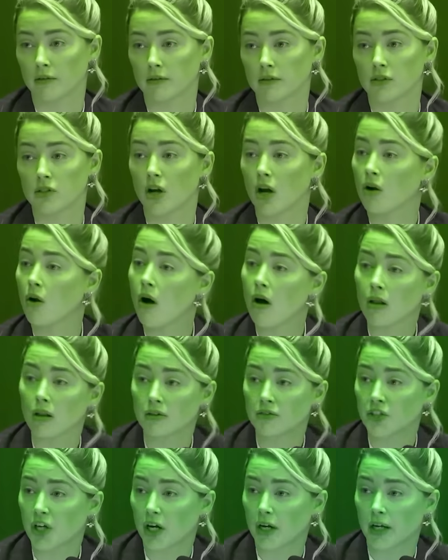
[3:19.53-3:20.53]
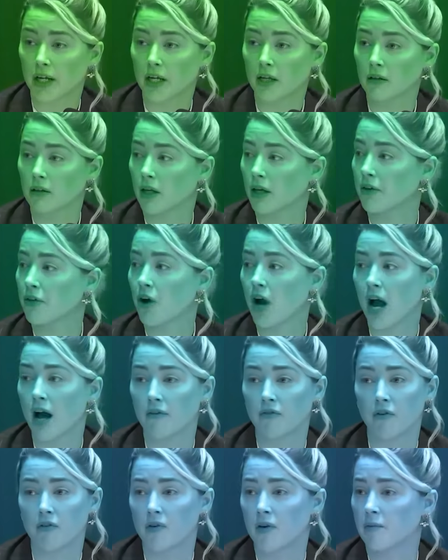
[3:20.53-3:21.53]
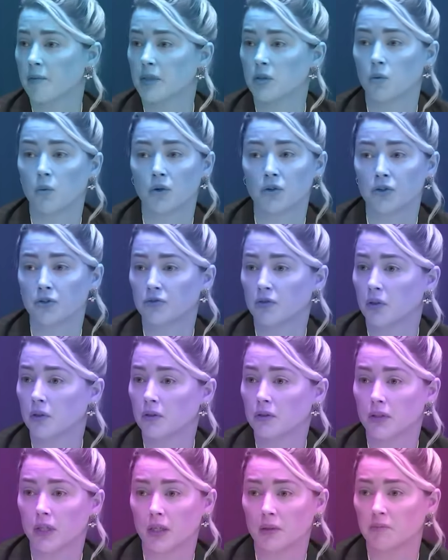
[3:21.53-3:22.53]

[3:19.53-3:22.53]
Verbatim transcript: It's not all of Johnny. The other half of him is wonderful